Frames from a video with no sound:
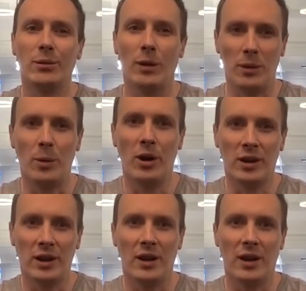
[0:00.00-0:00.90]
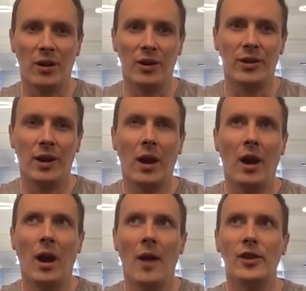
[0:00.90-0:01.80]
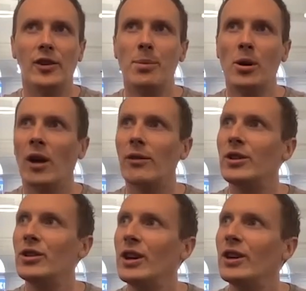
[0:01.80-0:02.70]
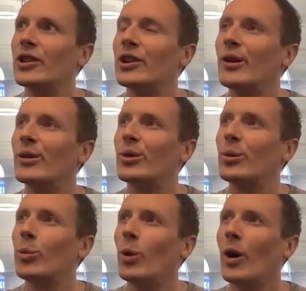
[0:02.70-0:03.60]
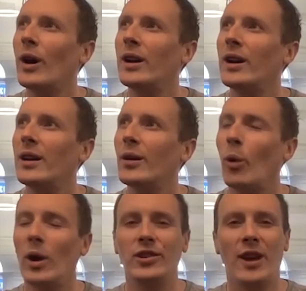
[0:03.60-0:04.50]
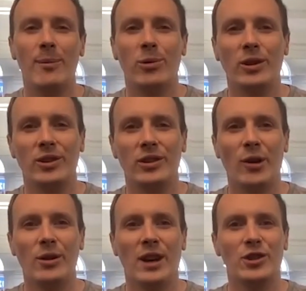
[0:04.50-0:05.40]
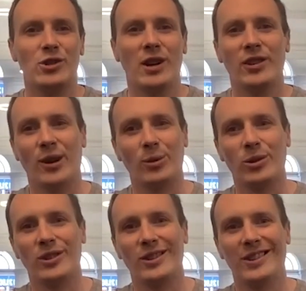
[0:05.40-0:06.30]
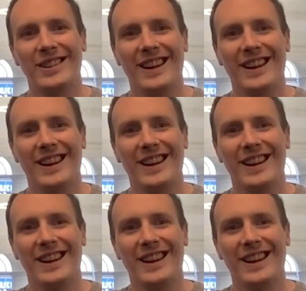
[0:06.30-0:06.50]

when we're working a lot and there's a book i read years ago called why why zebras don't get stress ulcers